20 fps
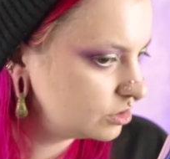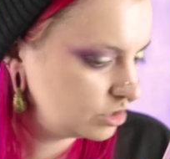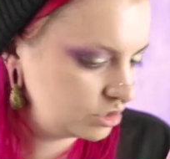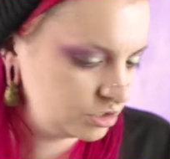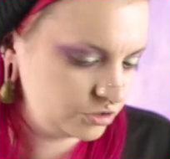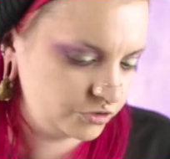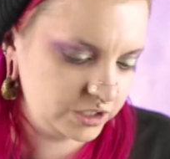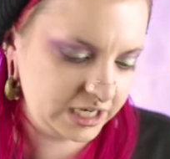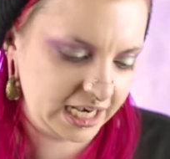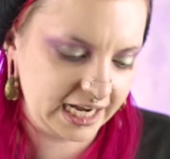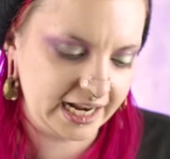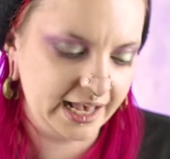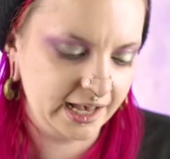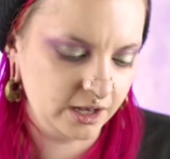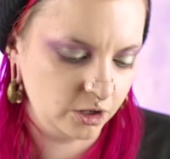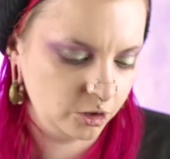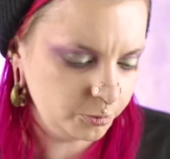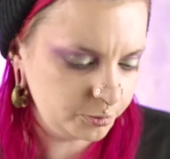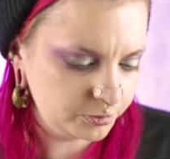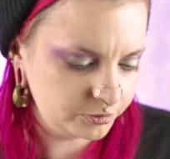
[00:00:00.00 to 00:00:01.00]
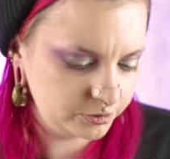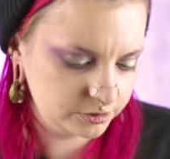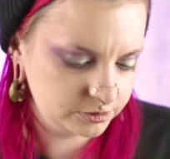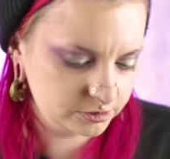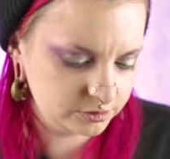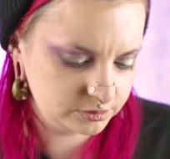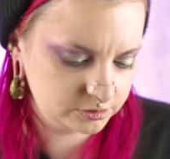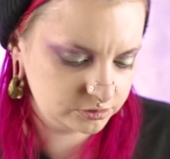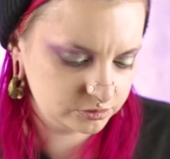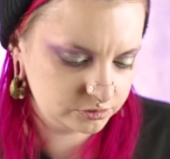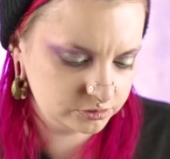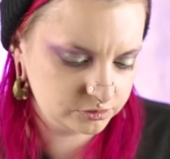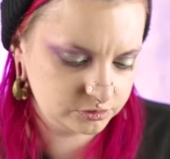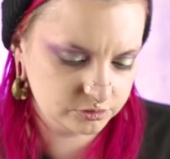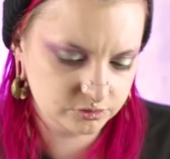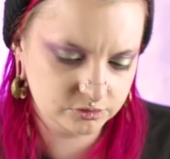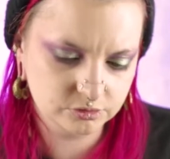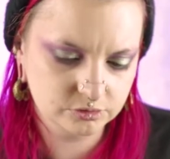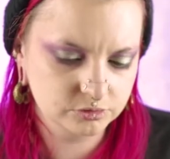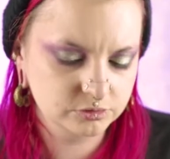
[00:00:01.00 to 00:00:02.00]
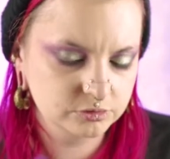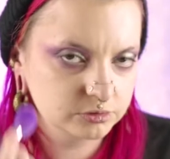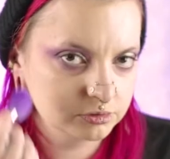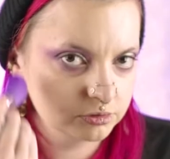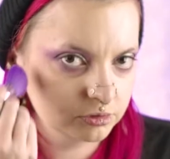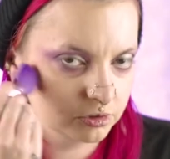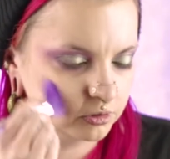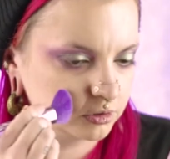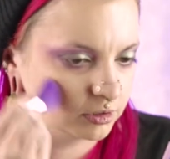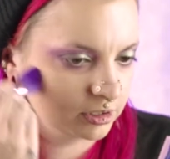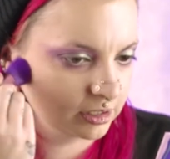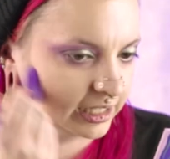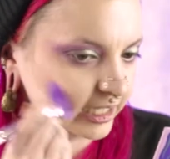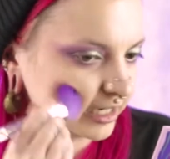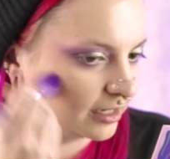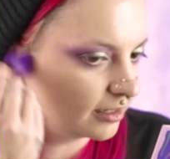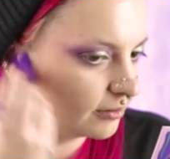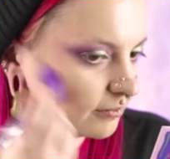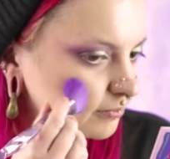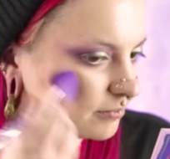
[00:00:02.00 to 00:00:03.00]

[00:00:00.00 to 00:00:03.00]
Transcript: to get help or like